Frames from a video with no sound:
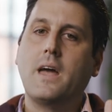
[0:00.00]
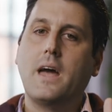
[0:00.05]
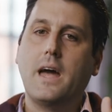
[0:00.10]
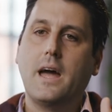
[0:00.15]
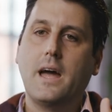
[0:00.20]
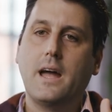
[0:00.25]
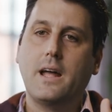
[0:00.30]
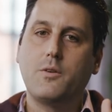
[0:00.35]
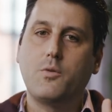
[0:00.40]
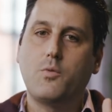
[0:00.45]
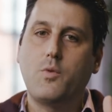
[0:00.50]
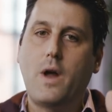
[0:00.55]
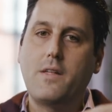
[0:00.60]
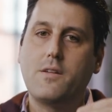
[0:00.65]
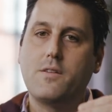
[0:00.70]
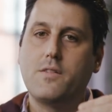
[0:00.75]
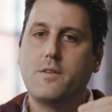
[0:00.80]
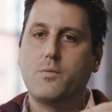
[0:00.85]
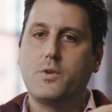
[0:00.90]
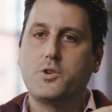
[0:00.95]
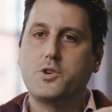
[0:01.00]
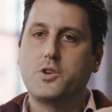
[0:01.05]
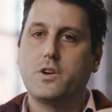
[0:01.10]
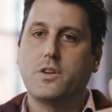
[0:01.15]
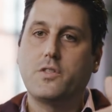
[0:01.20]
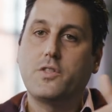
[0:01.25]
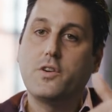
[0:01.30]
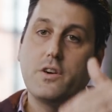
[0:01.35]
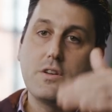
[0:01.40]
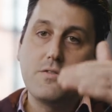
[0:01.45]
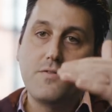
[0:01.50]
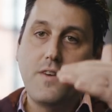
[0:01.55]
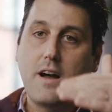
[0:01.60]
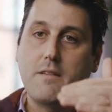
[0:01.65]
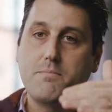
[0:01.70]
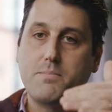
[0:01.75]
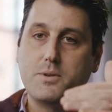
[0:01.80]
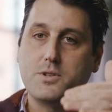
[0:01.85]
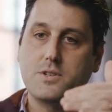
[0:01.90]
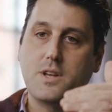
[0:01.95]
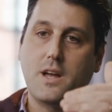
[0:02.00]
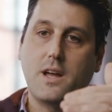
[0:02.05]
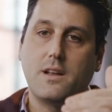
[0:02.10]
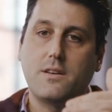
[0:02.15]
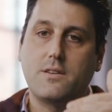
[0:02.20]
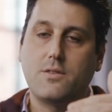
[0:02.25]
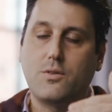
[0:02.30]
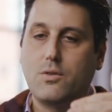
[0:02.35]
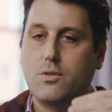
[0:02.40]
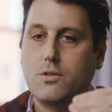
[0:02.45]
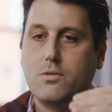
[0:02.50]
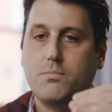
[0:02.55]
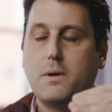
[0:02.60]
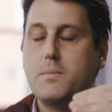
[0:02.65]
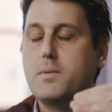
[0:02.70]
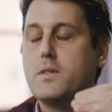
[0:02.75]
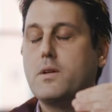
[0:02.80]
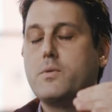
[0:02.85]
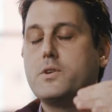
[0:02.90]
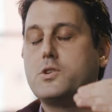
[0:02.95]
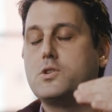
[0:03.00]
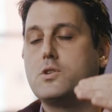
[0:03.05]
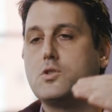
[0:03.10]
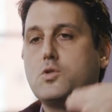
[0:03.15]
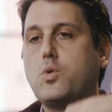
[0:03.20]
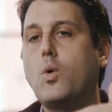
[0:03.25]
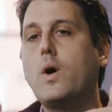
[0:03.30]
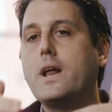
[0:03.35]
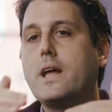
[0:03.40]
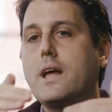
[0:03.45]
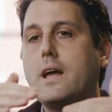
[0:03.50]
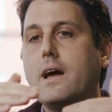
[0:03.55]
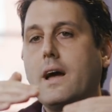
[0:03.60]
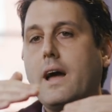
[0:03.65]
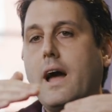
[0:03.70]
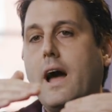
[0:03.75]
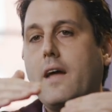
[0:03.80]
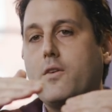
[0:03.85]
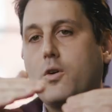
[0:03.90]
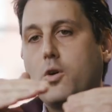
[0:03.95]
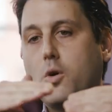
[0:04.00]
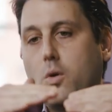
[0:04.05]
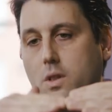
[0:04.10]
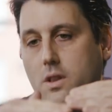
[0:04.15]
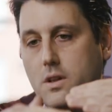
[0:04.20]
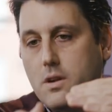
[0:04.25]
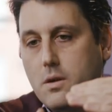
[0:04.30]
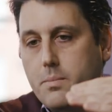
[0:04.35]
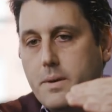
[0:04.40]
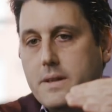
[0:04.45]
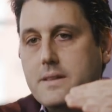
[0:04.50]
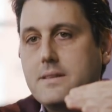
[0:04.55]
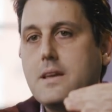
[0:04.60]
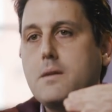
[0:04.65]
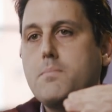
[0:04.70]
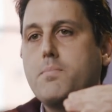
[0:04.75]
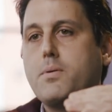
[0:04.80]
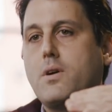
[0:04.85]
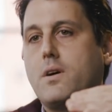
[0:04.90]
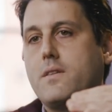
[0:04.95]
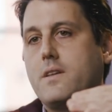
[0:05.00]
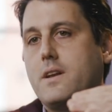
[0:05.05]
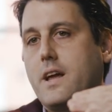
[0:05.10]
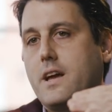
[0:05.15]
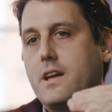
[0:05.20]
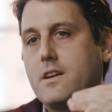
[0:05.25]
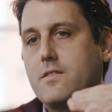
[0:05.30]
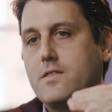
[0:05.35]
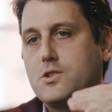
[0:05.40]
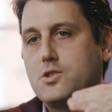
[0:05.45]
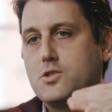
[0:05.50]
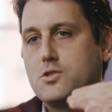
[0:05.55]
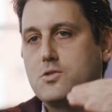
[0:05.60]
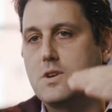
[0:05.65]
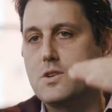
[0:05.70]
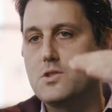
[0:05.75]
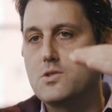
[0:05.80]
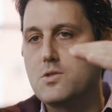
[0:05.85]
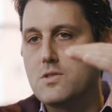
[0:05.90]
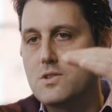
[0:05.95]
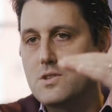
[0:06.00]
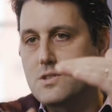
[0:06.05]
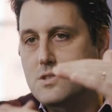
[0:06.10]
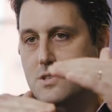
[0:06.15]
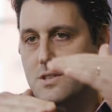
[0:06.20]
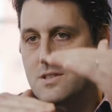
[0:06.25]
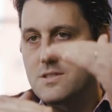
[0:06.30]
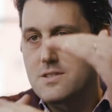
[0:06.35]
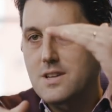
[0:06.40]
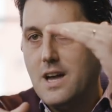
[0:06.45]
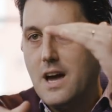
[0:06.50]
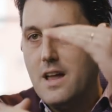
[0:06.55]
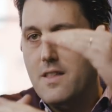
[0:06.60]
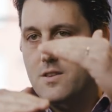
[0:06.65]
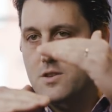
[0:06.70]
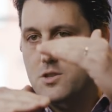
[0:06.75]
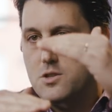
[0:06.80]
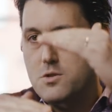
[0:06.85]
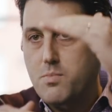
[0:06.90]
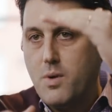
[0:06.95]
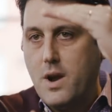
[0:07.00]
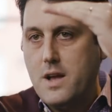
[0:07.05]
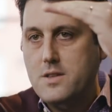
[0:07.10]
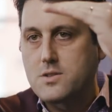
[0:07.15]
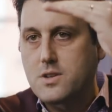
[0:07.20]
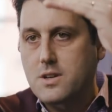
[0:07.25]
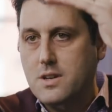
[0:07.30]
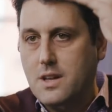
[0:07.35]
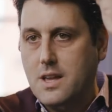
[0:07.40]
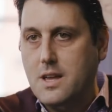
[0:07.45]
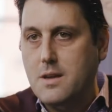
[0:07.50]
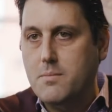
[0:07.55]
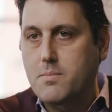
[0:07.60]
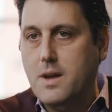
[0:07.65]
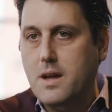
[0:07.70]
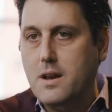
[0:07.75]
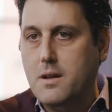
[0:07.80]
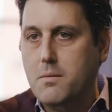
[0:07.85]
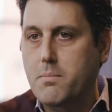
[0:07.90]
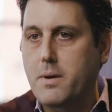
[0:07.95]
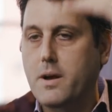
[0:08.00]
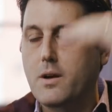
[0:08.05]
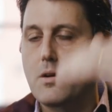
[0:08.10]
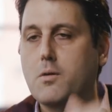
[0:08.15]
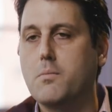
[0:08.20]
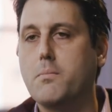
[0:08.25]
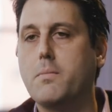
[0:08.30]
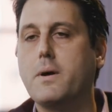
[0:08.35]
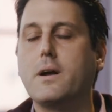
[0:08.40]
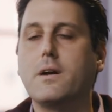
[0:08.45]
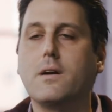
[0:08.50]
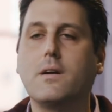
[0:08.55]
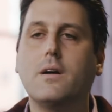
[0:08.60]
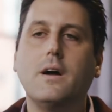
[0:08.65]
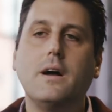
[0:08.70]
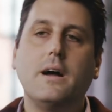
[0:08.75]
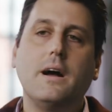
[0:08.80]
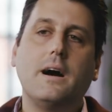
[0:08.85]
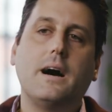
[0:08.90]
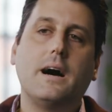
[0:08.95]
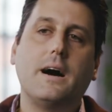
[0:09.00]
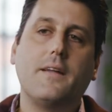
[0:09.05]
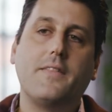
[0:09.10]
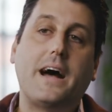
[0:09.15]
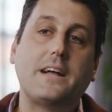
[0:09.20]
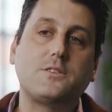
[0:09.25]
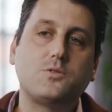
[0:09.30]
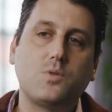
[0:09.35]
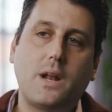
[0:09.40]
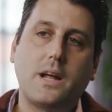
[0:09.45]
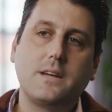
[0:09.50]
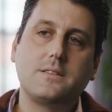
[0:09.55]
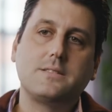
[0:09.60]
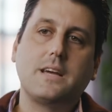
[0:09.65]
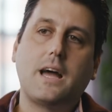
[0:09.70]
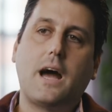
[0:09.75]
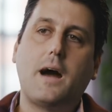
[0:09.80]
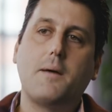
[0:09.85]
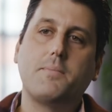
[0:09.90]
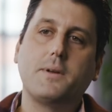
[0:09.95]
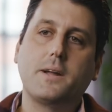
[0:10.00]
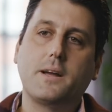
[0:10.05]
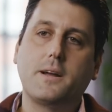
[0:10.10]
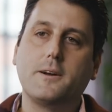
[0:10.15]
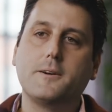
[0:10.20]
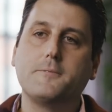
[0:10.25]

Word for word: And rather than returning 35%, maybe they'll return 20, and they'll go a little bit deeper on the negative interest rate. So this is kind of the spread's going to keep getting bigger and bigger. That's what I see happening